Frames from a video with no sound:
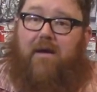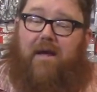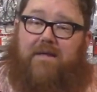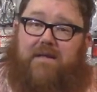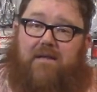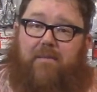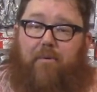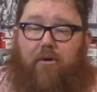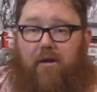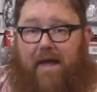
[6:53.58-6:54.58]
it's got the
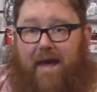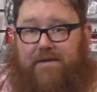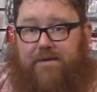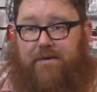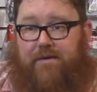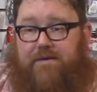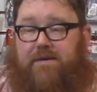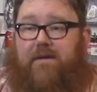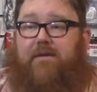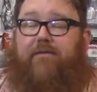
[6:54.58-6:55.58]
portal
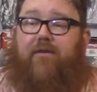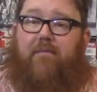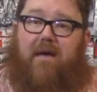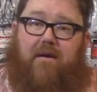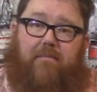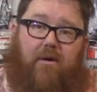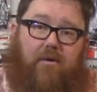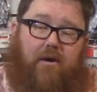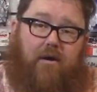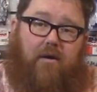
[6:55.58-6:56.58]
axles, the front-mounted
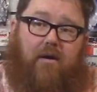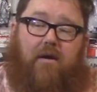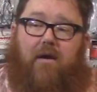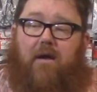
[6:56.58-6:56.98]
motor.